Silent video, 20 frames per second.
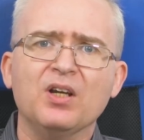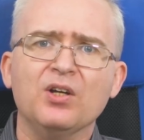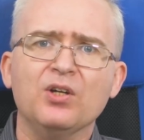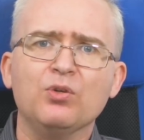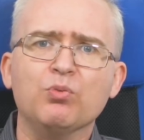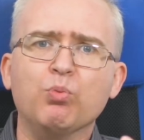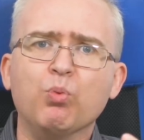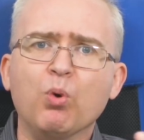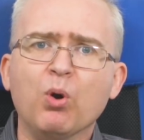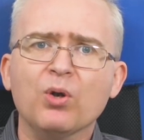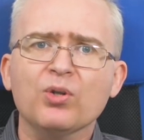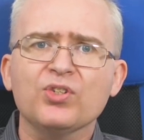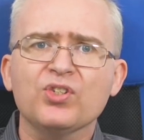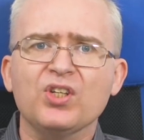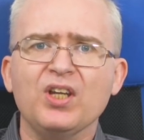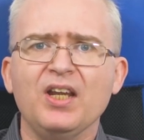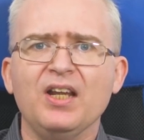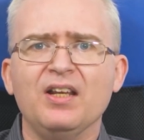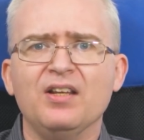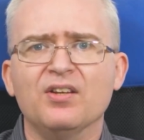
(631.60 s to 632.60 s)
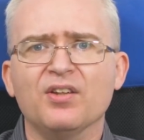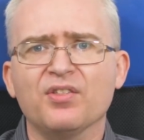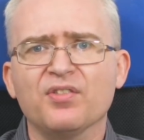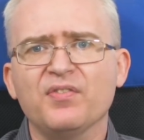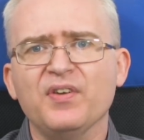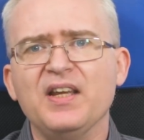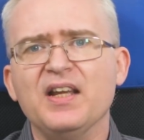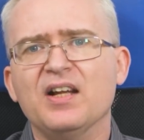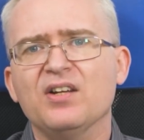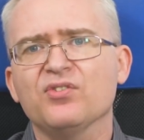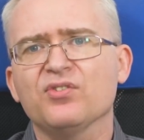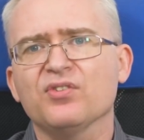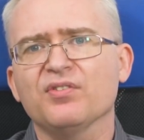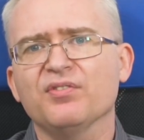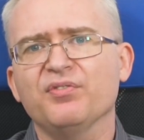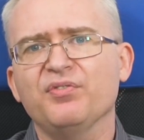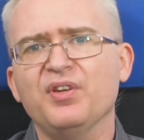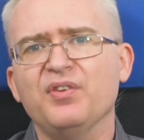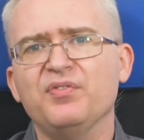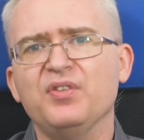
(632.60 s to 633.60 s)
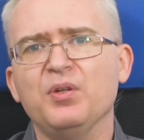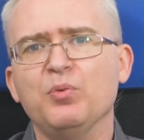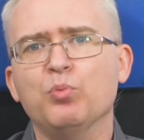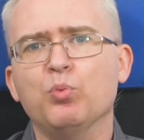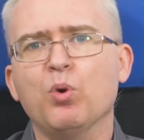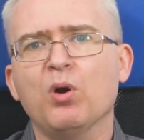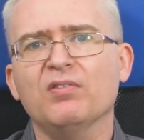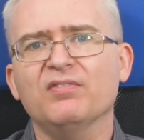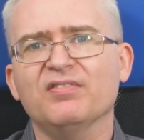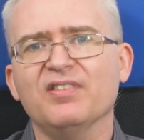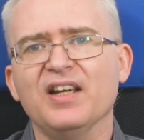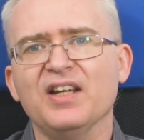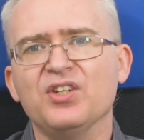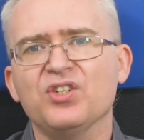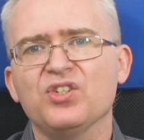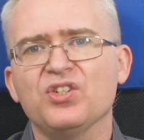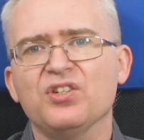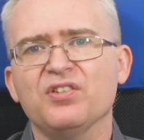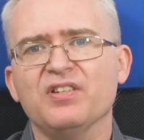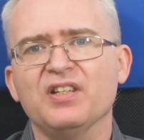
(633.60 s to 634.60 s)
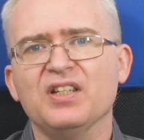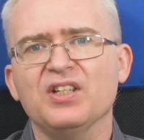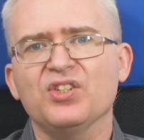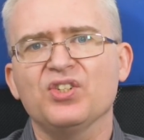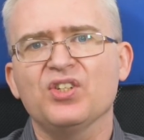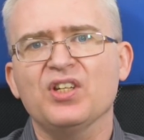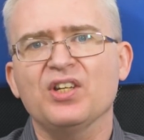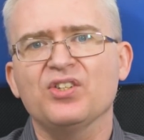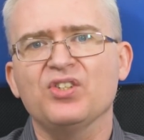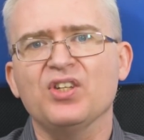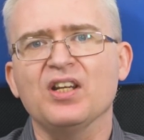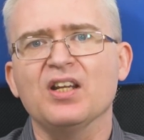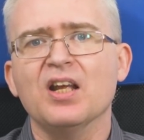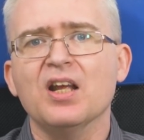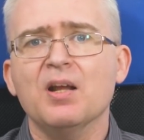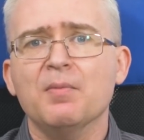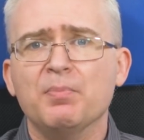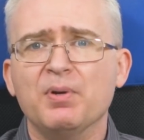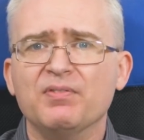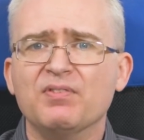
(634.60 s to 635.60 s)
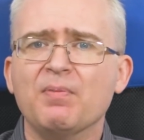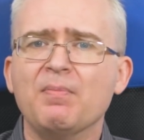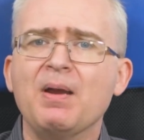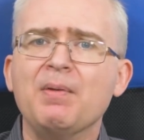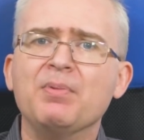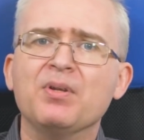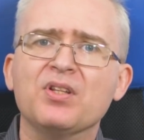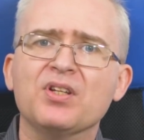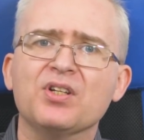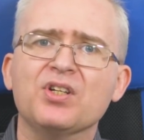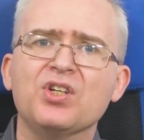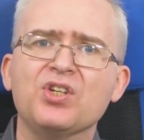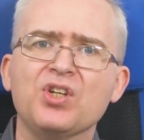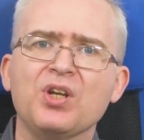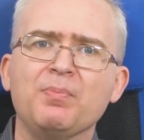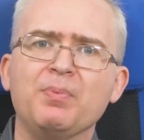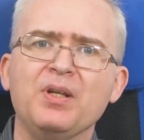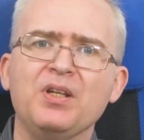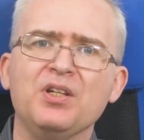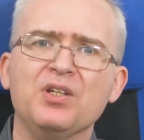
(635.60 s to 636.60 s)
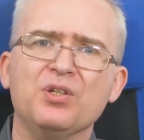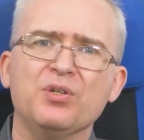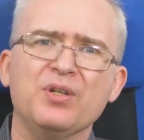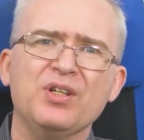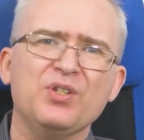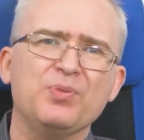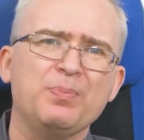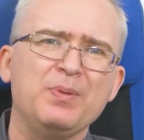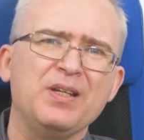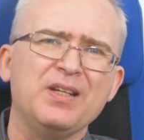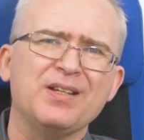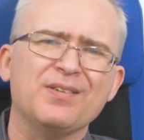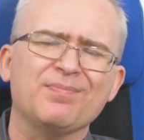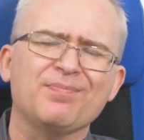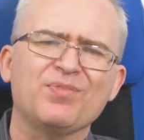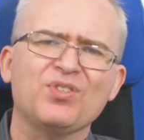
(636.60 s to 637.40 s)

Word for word: load was in the 350 watt range during this testing, but remember that the GPU is being